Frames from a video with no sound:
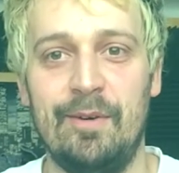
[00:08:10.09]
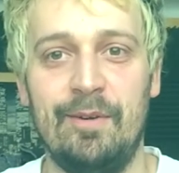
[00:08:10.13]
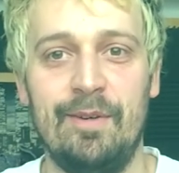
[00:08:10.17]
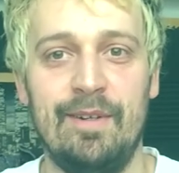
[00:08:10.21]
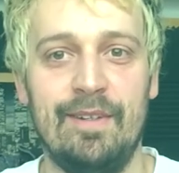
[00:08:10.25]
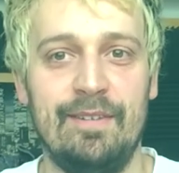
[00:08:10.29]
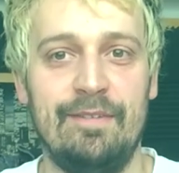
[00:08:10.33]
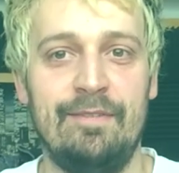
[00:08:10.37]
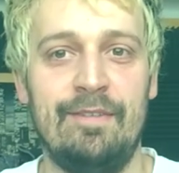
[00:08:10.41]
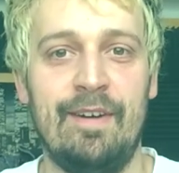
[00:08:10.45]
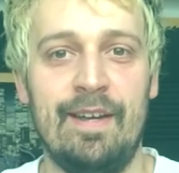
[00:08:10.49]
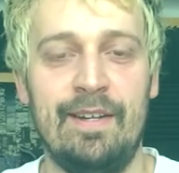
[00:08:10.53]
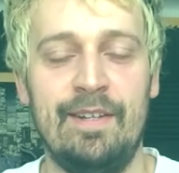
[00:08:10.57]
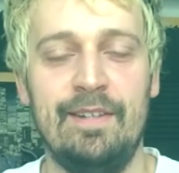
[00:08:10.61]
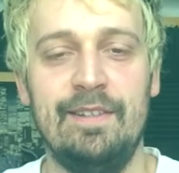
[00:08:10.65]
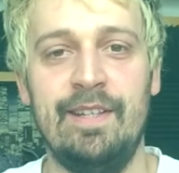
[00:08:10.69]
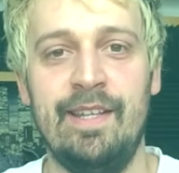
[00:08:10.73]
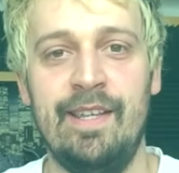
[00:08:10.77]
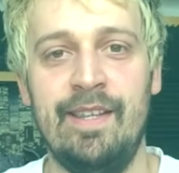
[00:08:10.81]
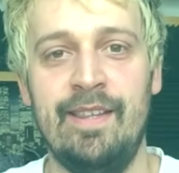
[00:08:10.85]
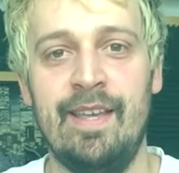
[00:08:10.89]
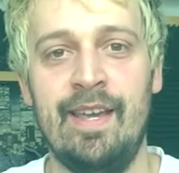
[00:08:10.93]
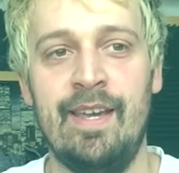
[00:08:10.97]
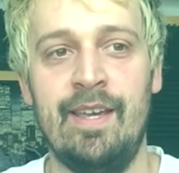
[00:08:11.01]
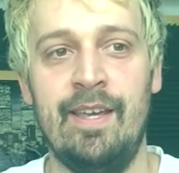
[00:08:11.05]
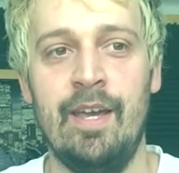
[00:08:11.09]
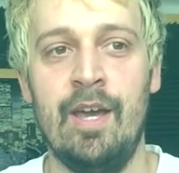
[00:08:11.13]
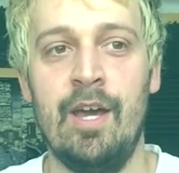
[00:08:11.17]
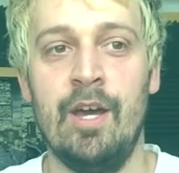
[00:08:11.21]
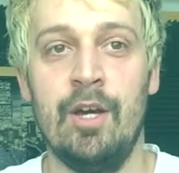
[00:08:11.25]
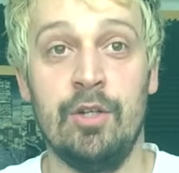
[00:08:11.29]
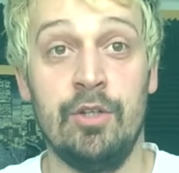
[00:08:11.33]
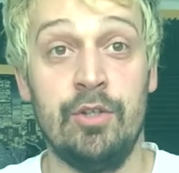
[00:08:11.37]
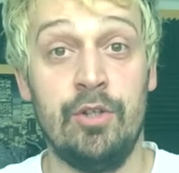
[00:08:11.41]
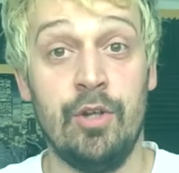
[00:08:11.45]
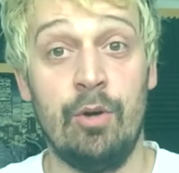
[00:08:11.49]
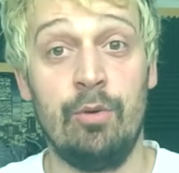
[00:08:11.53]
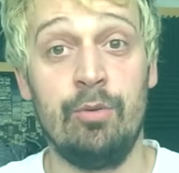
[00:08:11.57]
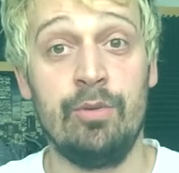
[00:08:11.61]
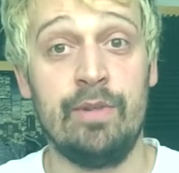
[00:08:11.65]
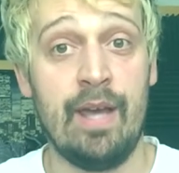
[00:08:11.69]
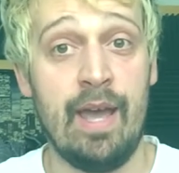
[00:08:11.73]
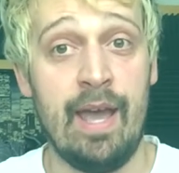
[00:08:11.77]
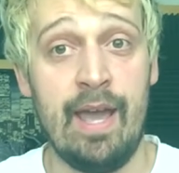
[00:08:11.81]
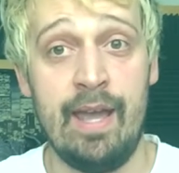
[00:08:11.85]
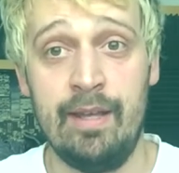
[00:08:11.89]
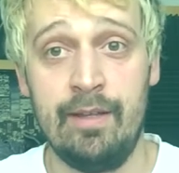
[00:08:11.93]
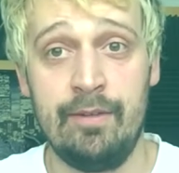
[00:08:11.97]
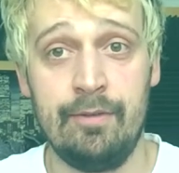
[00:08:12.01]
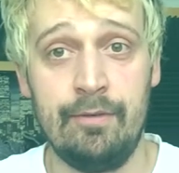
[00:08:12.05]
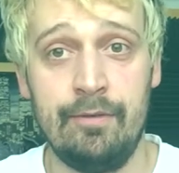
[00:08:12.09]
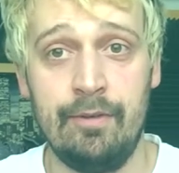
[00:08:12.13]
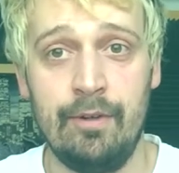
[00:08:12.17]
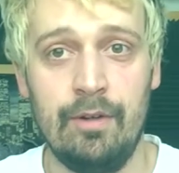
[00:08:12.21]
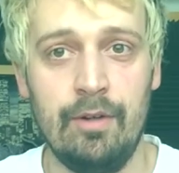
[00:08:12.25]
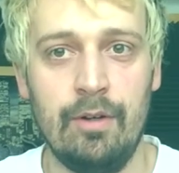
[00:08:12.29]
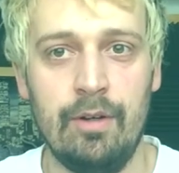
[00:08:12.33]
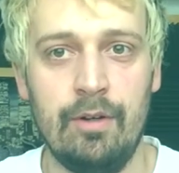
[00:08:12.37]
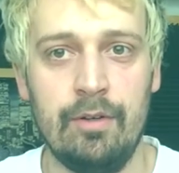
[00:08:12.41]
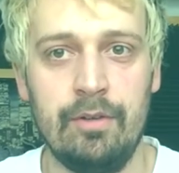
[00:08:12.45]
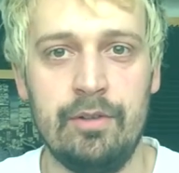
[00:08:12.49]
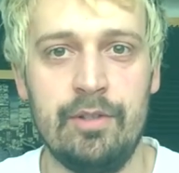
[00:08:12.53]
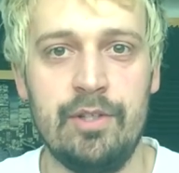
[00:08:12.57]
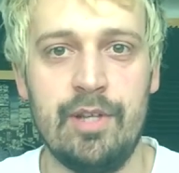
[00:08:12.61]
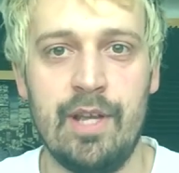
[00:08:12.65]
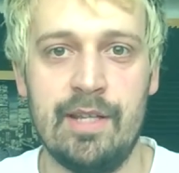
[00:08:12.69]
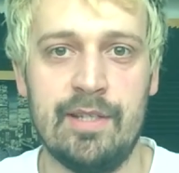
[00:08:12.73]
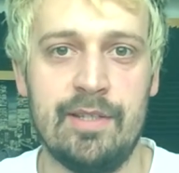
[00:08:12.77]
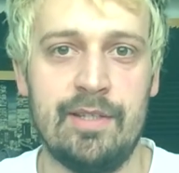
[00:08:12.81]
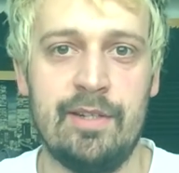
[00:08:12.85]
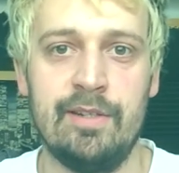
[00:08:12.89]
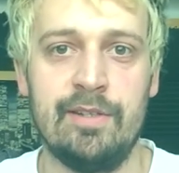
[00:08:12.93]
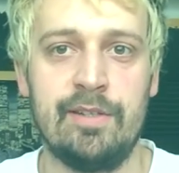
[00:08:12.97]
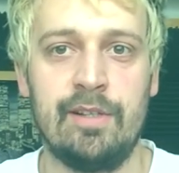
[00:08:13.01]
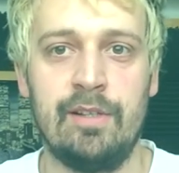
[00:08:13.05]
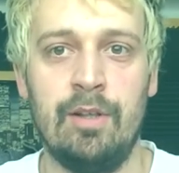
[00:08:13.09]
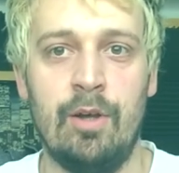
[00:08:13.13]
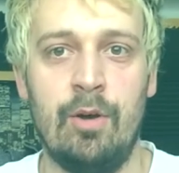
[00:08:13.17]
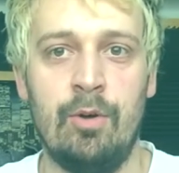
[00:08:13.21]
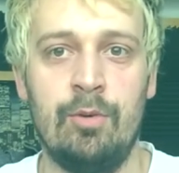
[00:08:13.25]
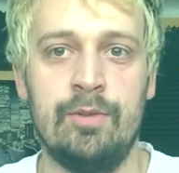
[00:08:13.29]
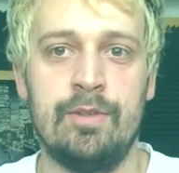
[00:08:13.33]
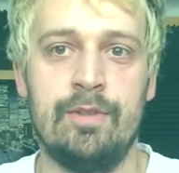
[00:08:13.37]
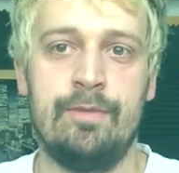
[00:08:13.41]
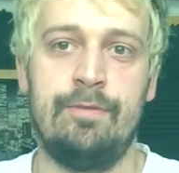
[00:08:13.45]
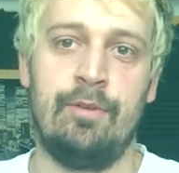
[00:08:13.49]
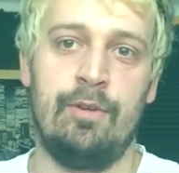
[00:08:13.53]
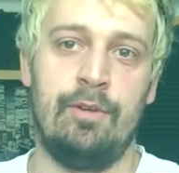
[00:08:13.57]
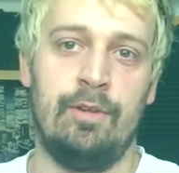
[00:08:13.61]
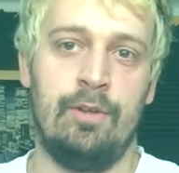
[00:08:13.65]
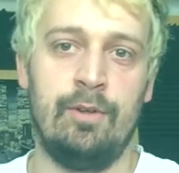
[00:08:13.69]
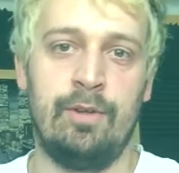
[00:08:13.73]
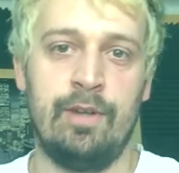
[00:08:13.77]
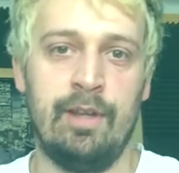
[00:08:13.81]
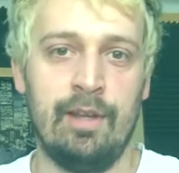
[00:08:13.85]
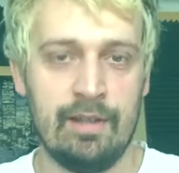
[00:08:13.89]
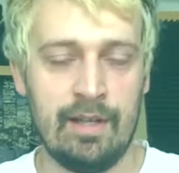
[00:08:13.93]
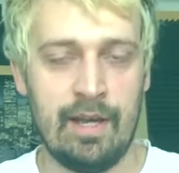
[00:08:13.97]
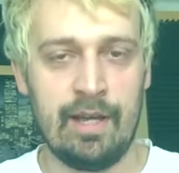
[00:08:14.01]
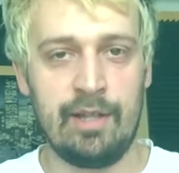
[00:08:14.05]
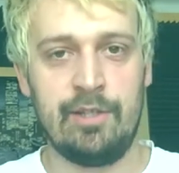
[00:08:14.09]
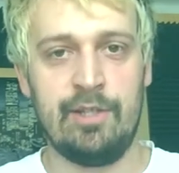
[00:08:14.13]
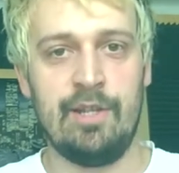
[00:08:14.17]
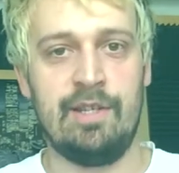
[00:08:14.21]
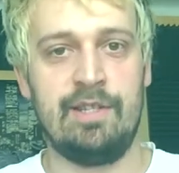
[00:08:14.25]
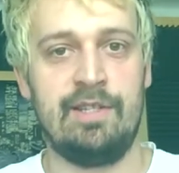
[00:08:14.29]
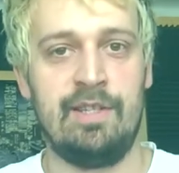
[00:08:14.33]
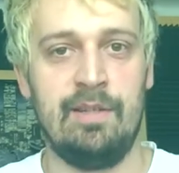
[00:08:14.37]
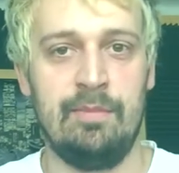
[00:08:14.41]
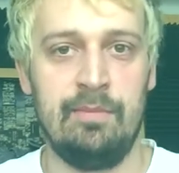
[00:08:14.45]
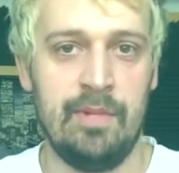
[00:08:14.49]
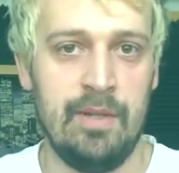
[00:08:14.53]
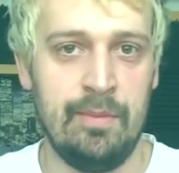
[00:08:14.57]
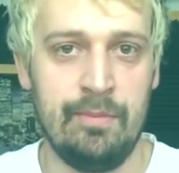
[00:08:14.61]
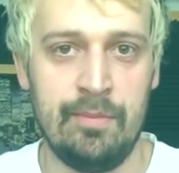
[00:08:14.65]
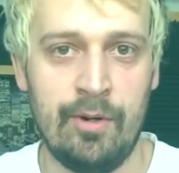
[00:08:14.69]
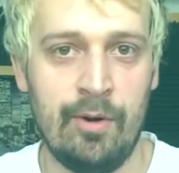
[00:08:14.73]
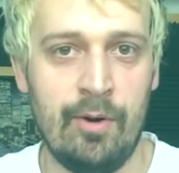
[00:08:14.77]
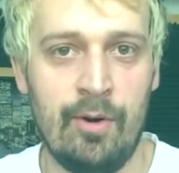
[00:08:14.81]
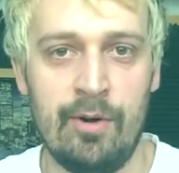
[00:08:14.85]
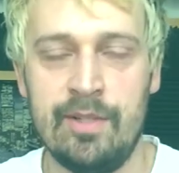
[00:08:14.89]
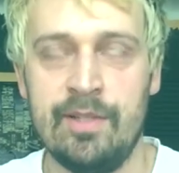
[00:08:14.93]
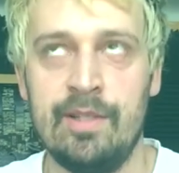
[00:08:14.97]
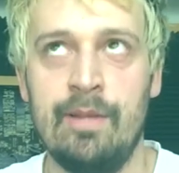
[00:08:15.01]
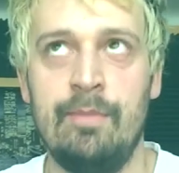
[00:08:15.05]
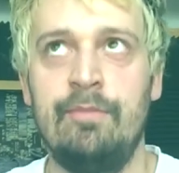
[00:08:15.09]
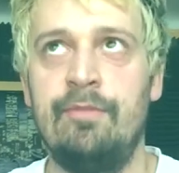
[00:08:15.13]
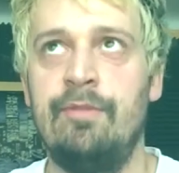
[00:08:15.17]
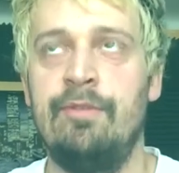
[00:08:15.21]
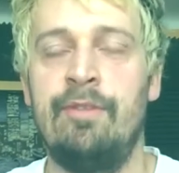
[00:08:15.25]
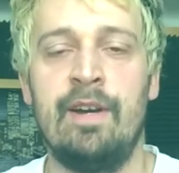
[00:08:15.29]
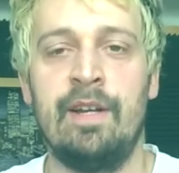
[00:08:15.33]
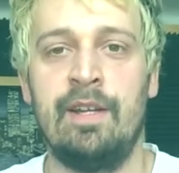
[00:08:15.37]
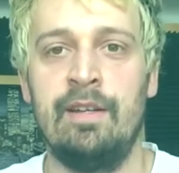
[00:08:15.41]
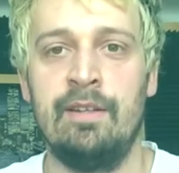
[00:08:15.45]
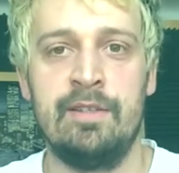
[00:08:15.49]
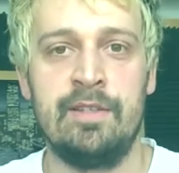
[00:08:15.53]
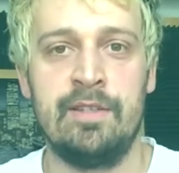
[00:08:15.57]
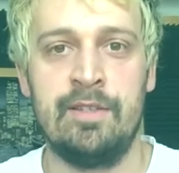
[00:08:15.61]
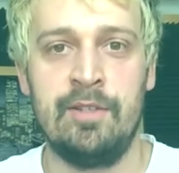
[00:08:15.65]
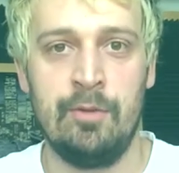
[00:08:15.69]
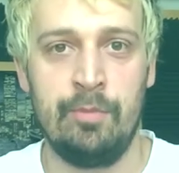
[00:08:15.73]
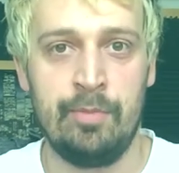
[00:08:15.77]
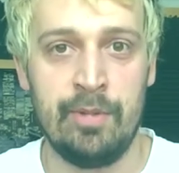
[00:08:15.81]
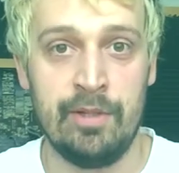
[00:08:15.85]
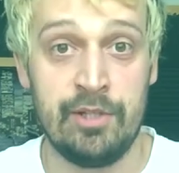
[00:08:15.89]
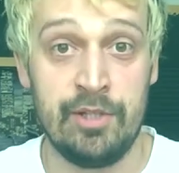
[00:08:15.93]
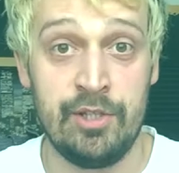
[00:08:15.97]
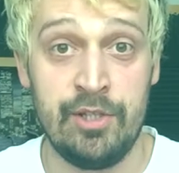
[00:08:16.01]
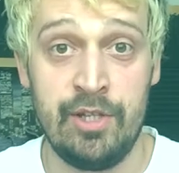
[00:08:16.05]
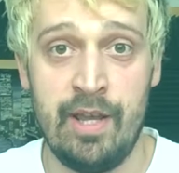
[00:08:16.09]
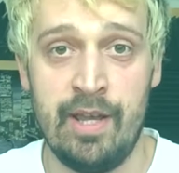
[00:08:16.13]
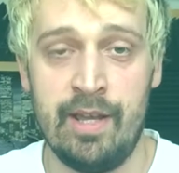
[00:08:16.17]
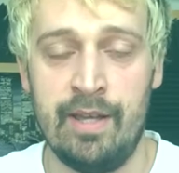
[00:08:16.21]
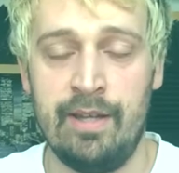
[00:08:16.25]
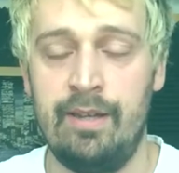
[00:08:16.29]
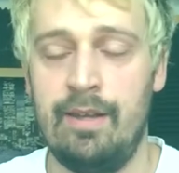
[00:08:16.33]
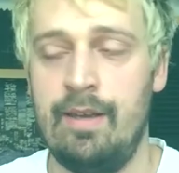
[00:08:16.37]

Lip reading: Finally they don't hate on Chester's clothes for looking like Justin Bieber or some fucking stupid shit.